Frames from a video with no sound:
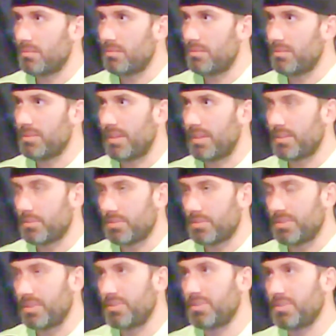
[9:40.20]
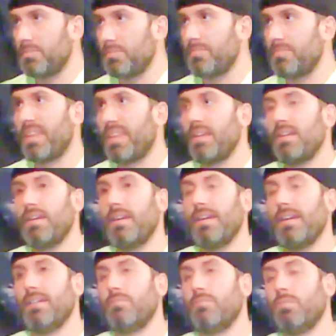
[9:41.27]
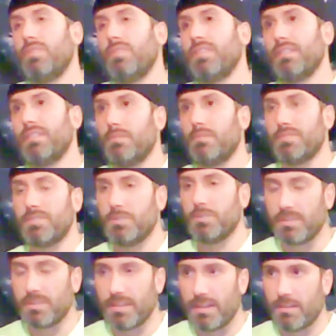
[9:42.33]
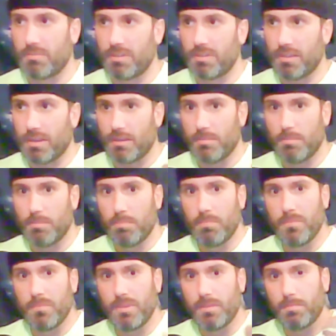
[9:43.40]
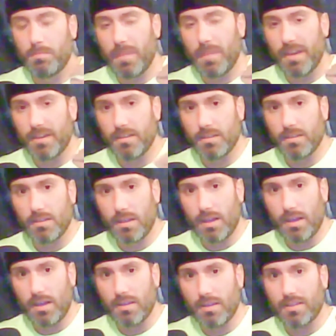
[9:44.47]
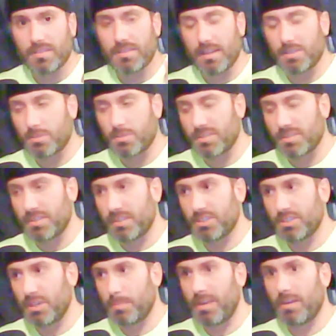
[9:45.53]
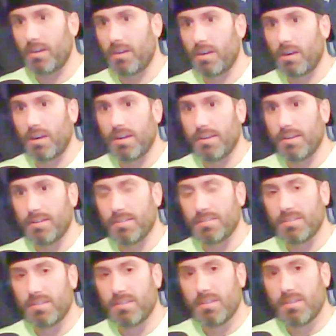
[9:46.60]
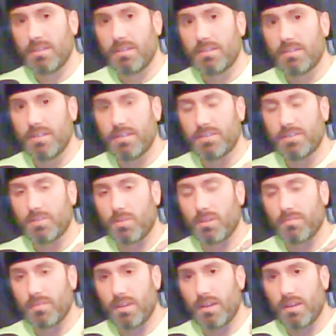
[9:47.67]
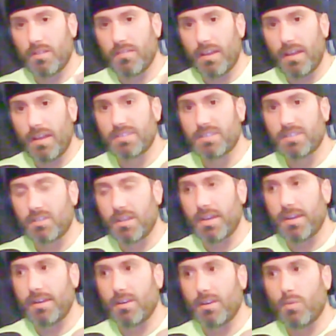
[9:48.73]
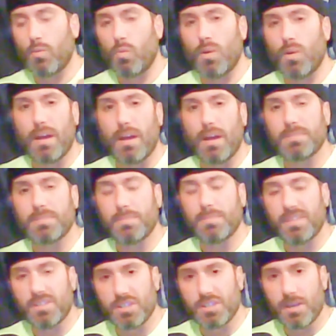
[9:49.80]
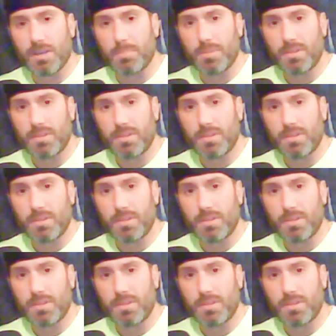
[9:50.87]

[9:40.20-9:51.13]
sexual social. And one thing that I was doing that really made the sexual instinct jump out at her is these sort of escalating one-upsmanship